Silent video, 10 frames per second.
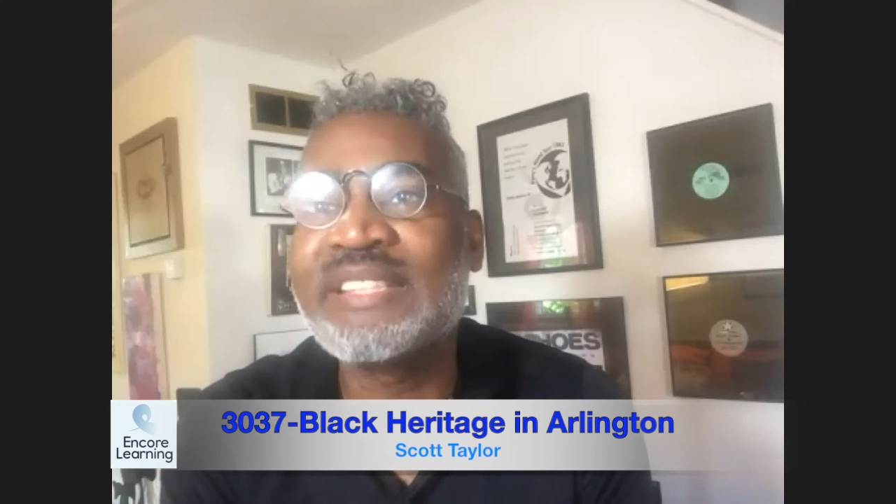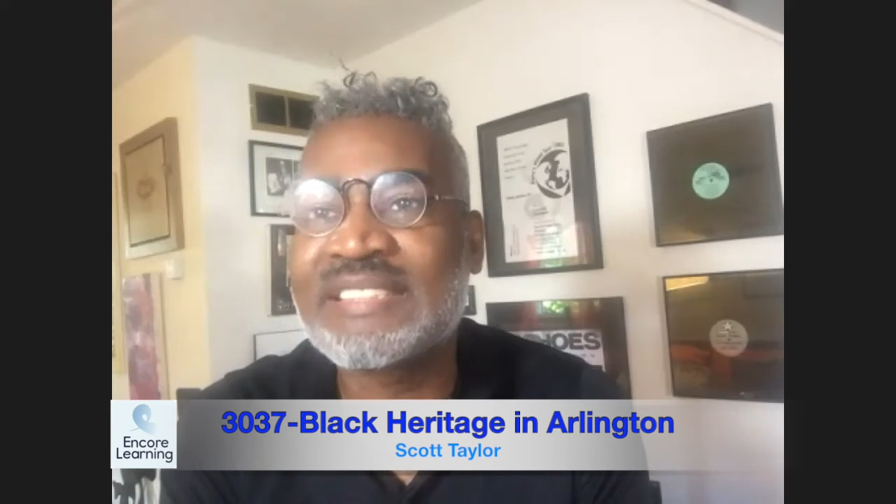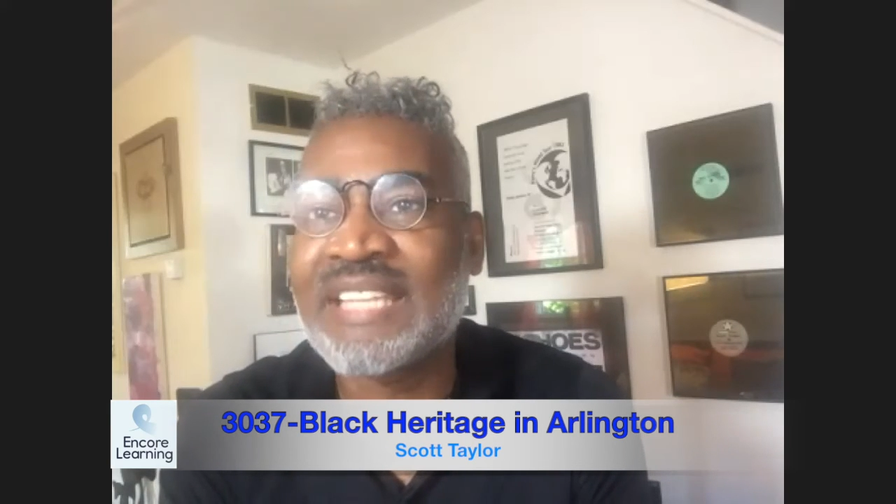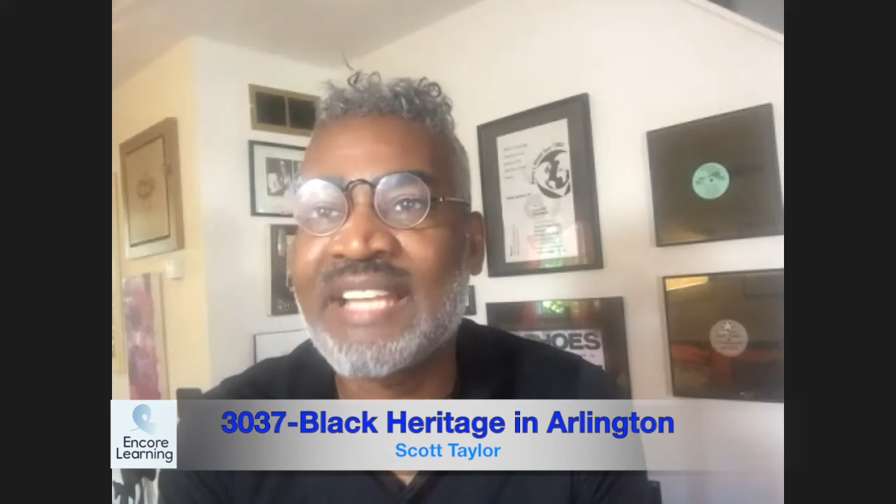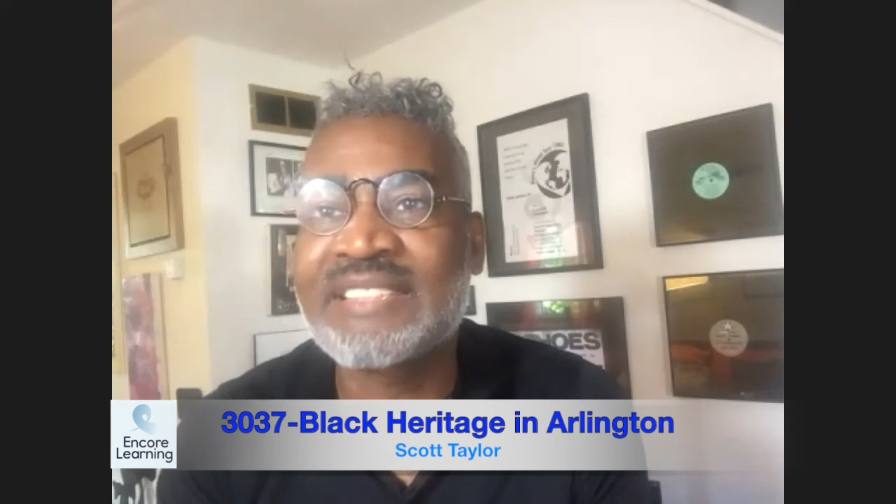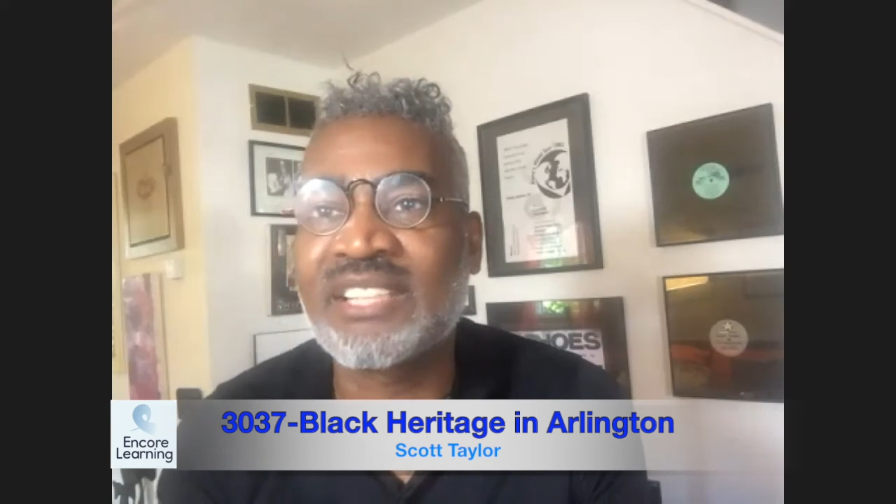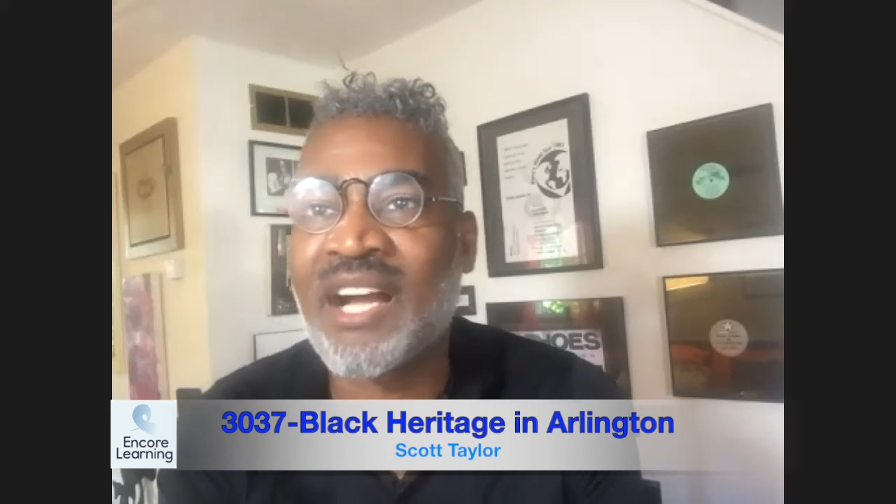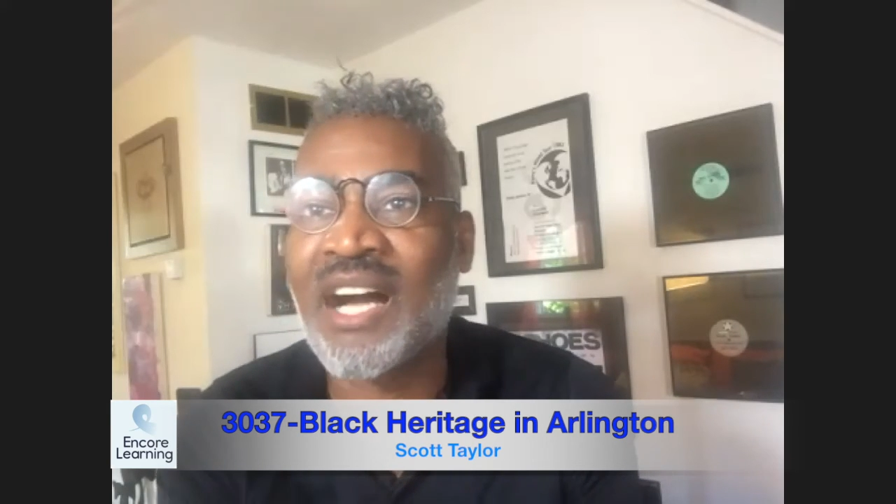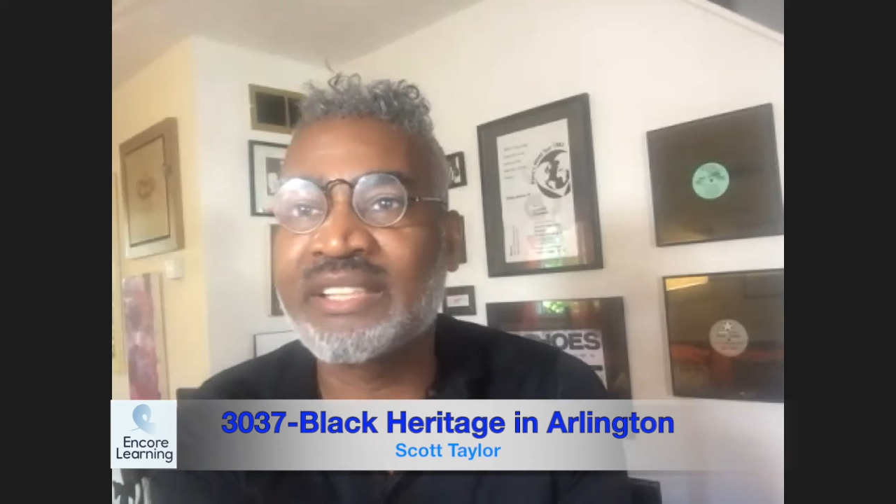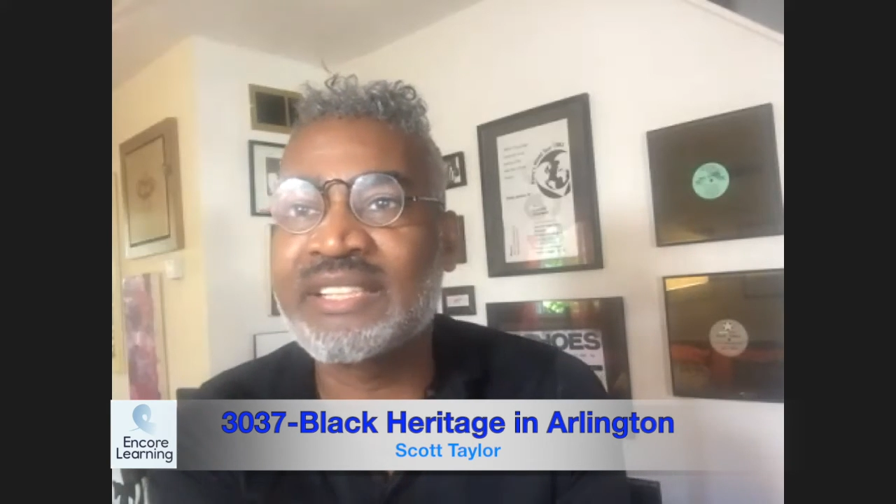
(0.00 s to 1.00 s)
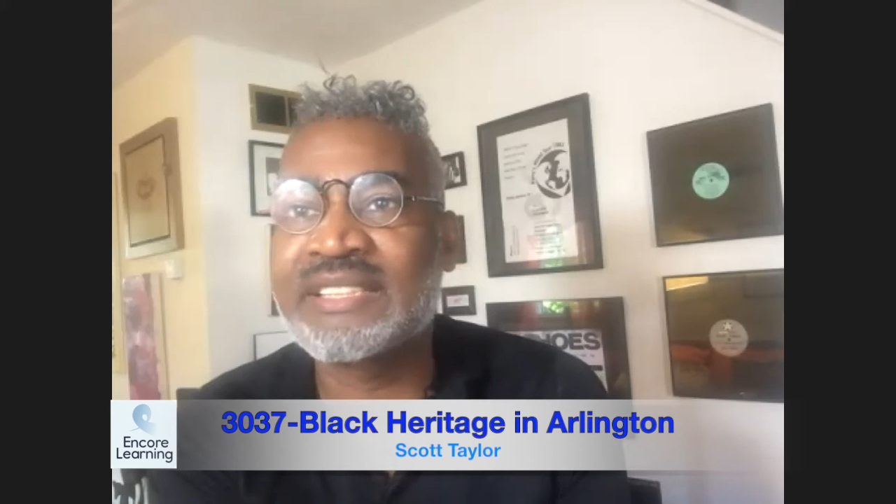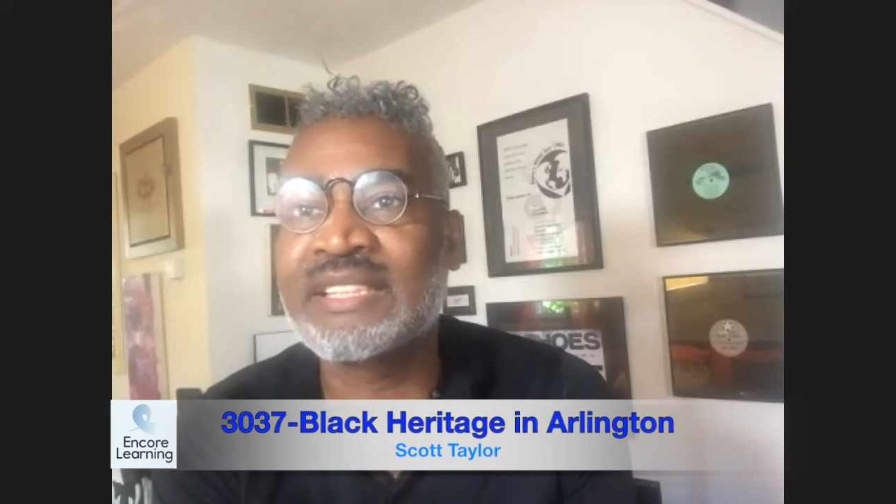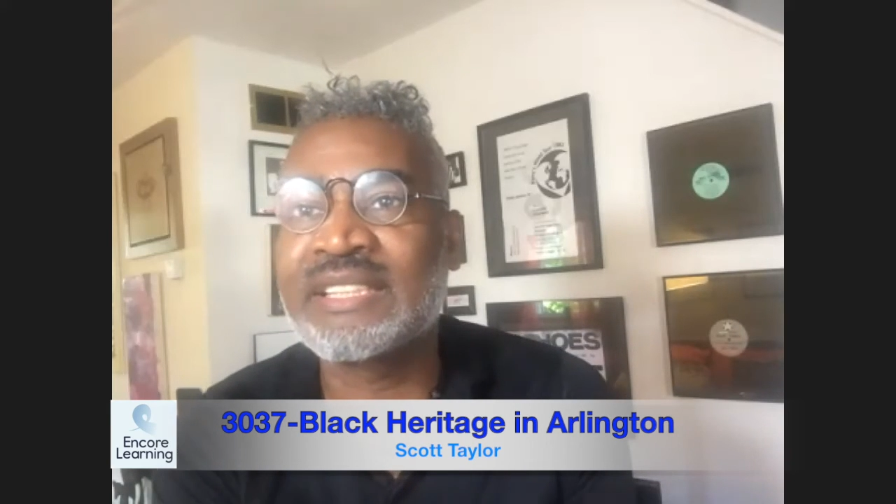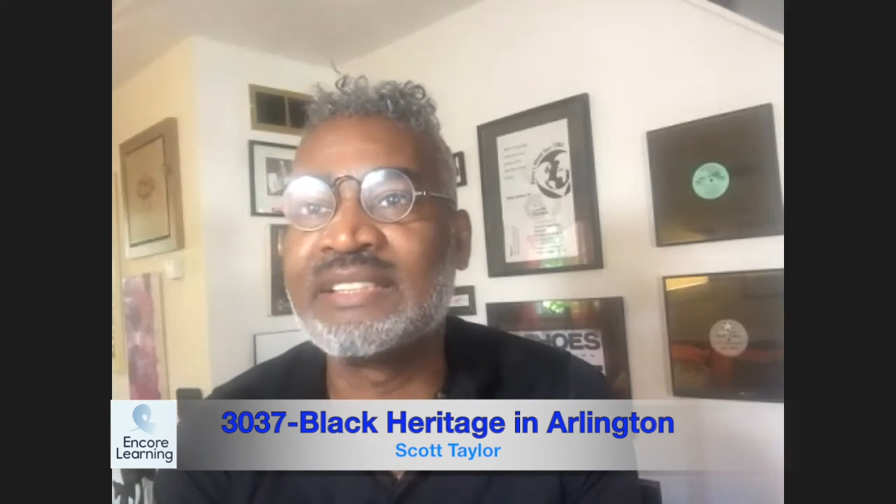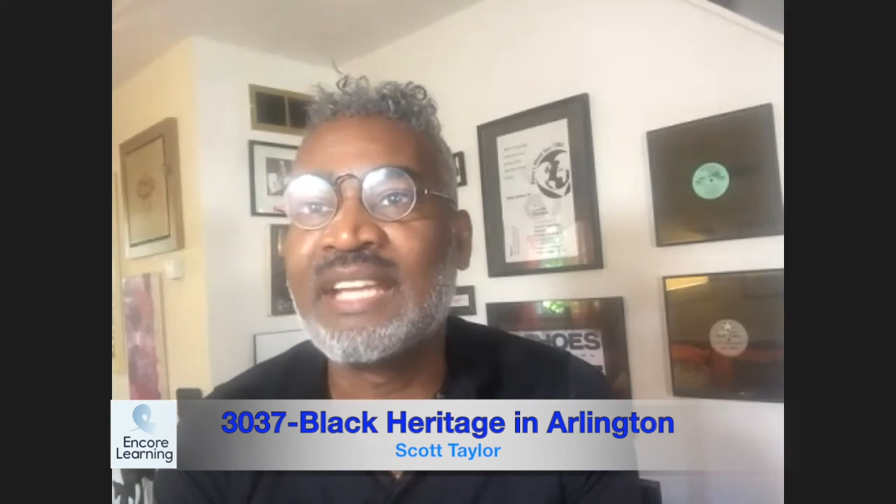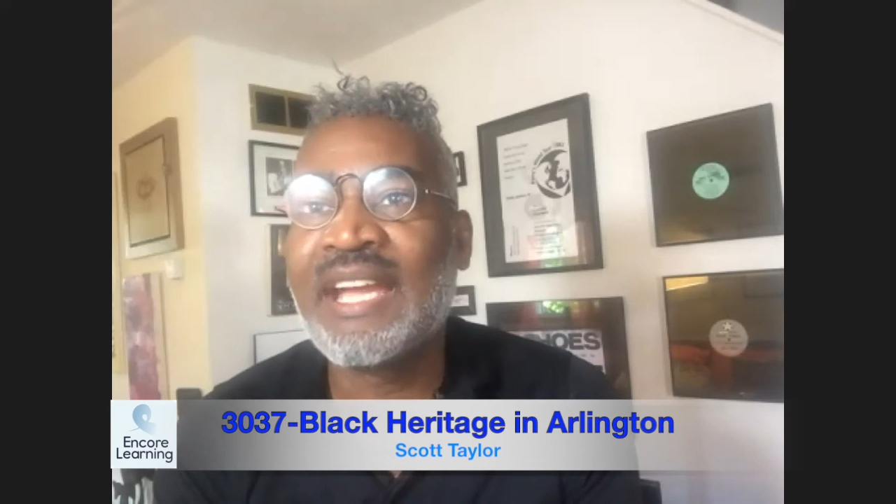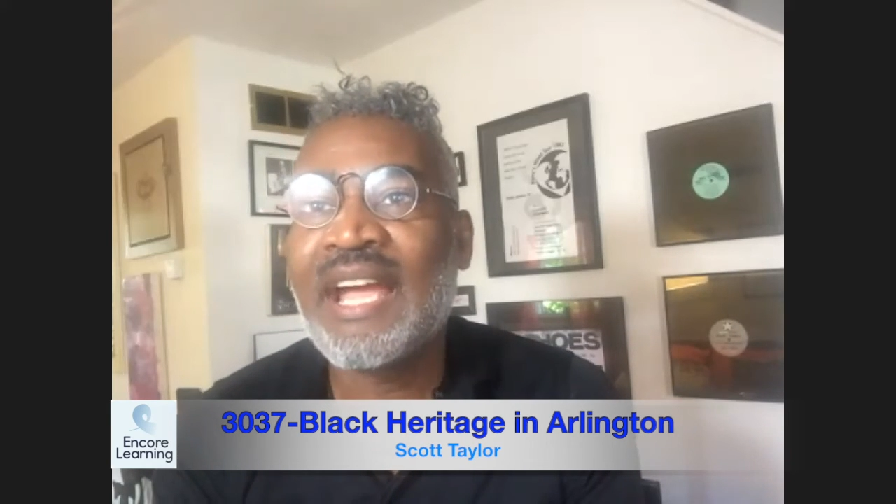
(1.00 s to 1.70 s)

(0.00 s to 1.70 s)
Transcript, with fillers: sites in Arlington,